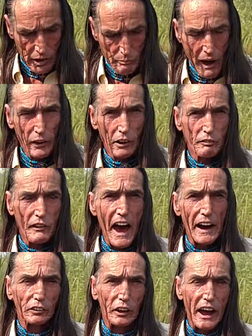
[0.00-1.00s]
Matter of
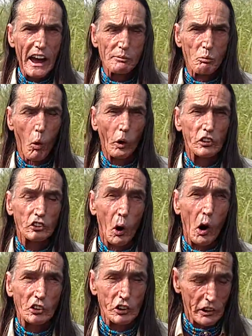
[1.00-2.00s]
fact, they have more
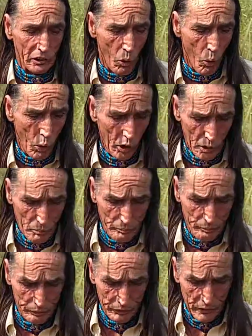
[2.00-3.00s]
starch than corn.
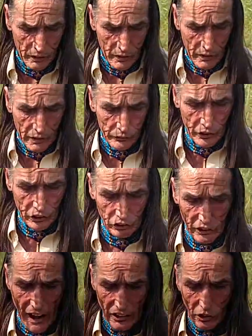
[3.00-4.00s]
And this
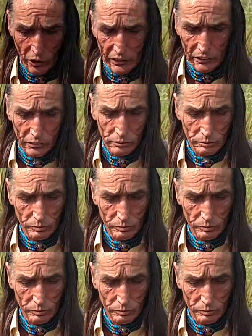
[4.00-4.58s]
is actually